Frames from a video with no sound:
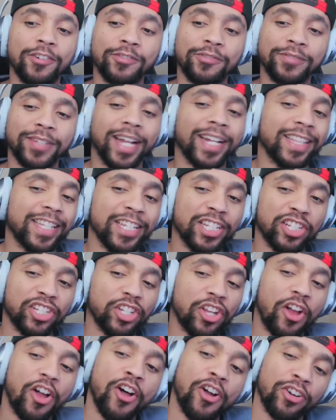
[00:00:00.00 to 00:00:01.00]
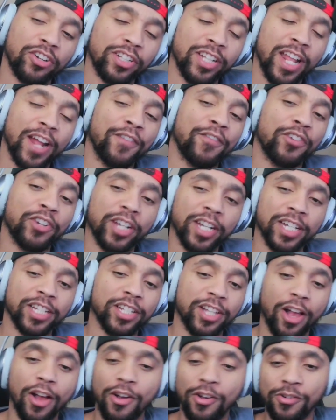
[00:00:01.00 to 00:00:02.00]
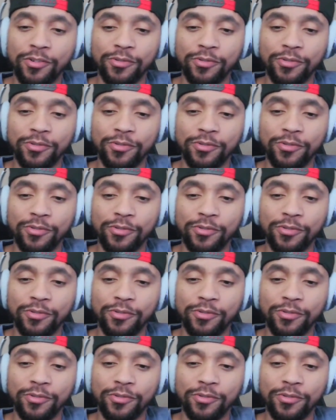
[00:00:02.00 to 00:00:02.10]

Like, this song never gets old.